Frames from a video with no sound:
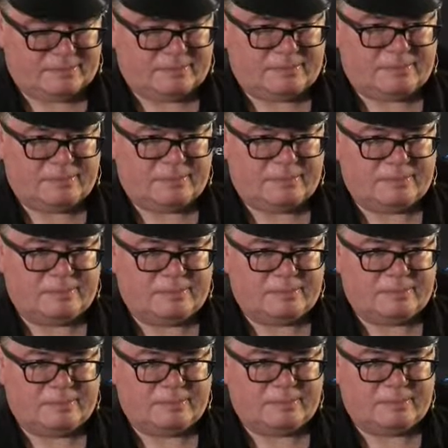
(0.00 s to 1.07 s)

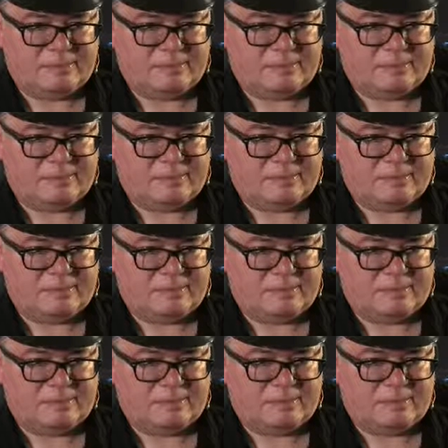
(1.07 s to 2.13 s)

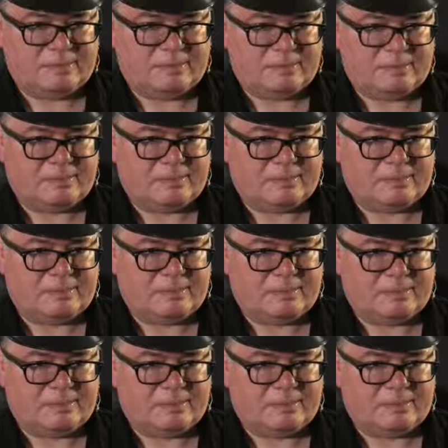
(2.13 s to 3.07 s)
Nothing is said.